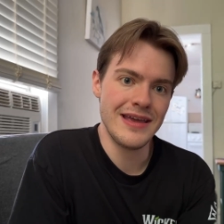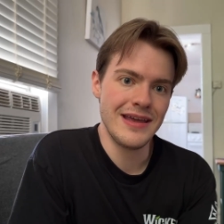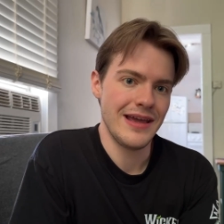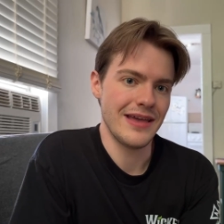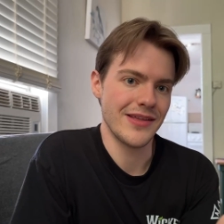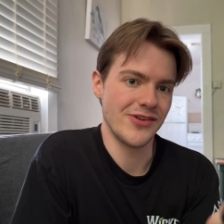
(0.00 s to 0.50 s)

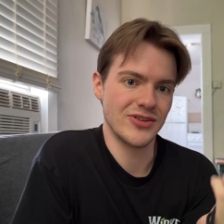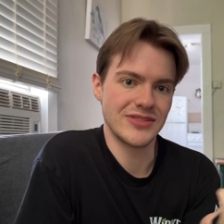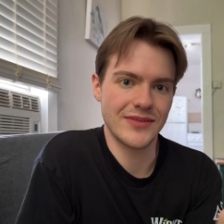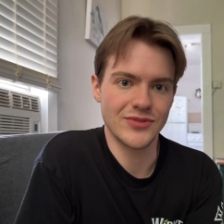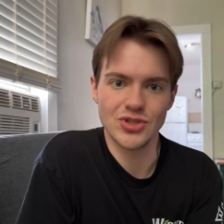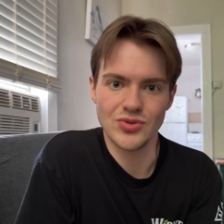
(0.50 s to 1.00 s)
and then you just
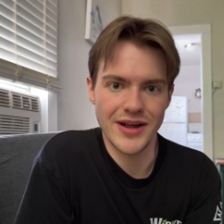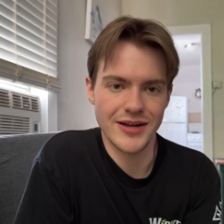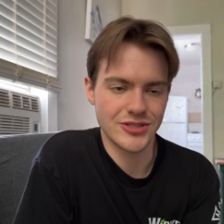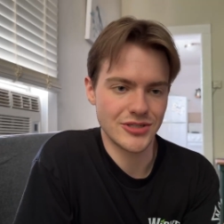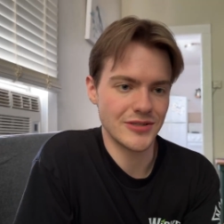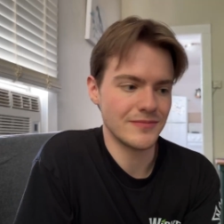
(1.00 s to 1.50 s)
have to
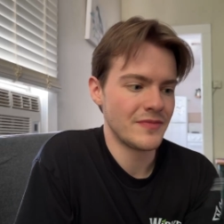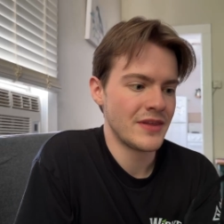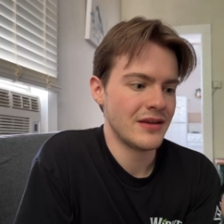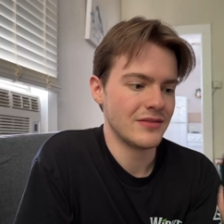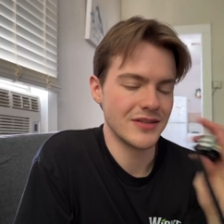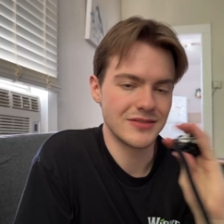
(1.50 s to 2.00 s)
trash it.
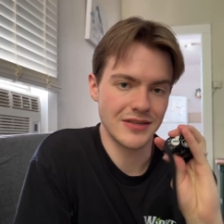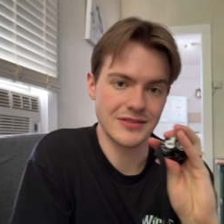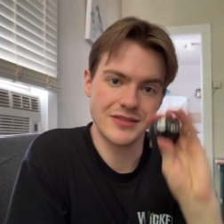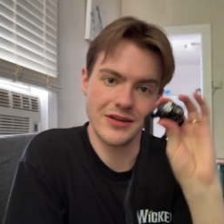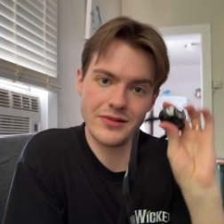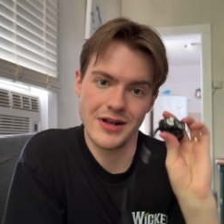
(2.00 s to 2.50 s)
This thing's
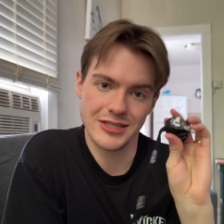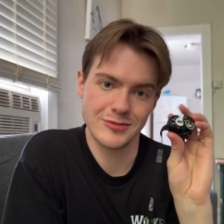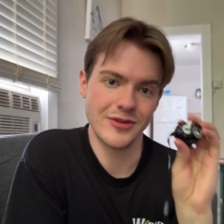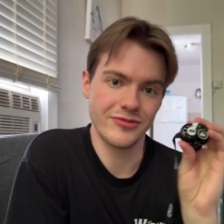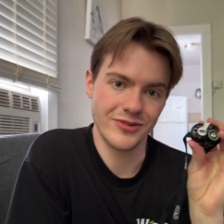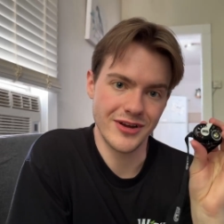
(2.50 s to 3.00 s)
going to last me
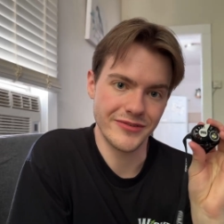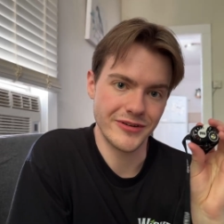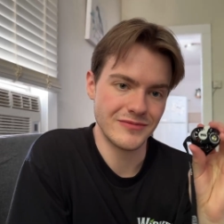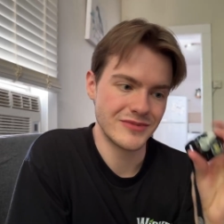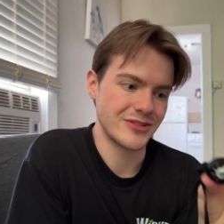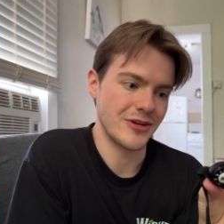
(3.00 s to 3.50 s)
forever.
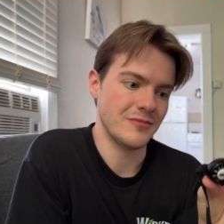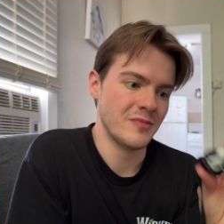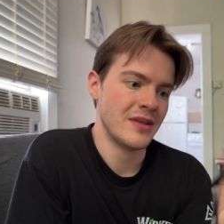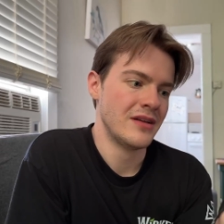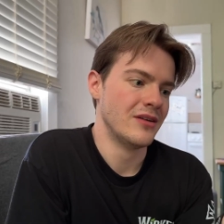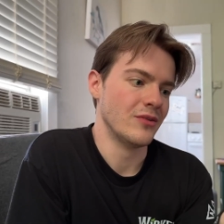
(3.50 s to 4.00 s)
So
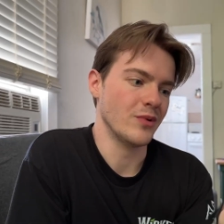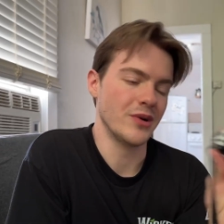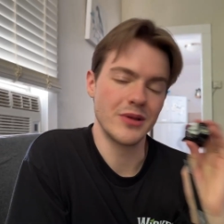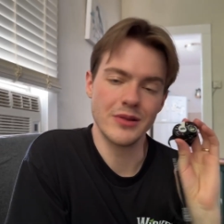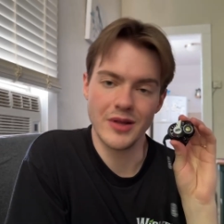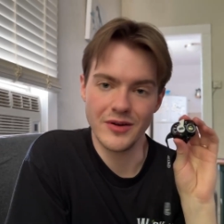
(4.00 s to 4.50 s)
really
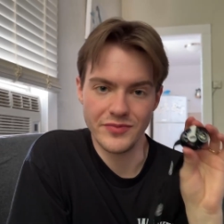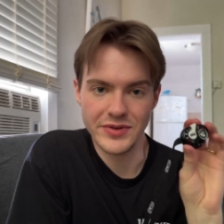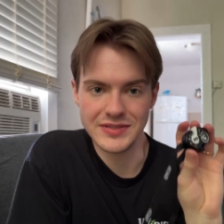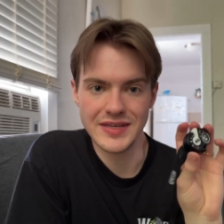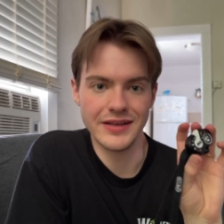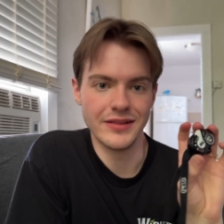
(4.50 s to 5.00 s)
love
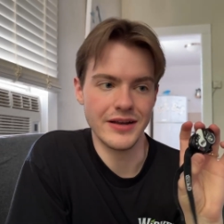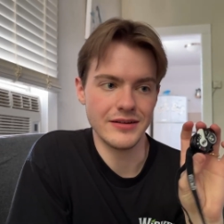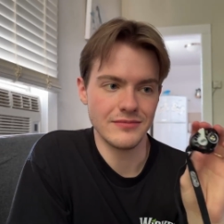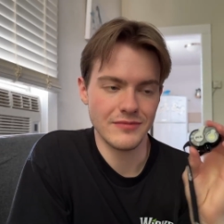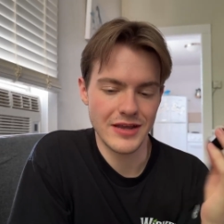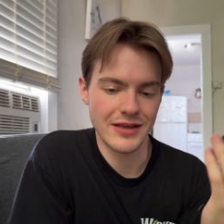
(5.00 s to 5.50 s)
this
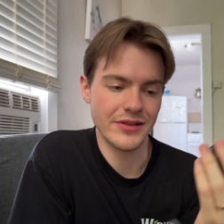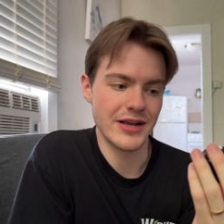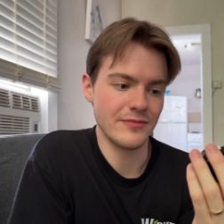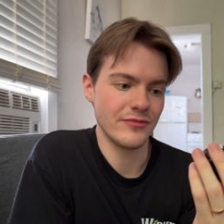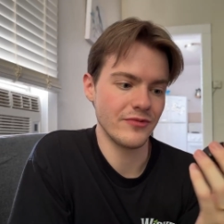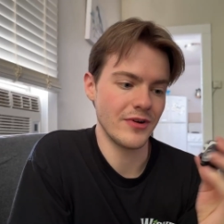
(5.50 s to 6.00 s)

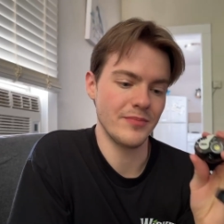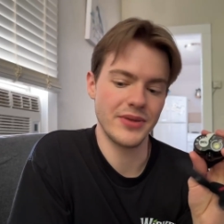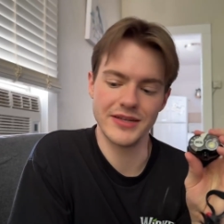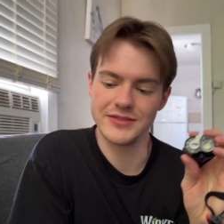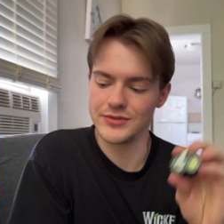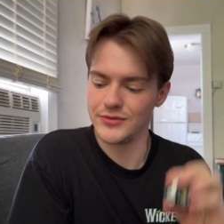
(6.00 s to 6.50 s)
headlamp from
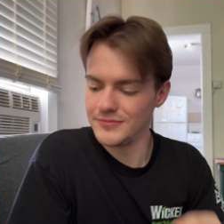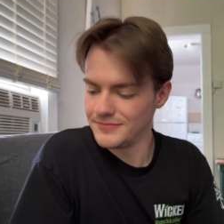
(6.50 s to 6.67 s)
Petzl.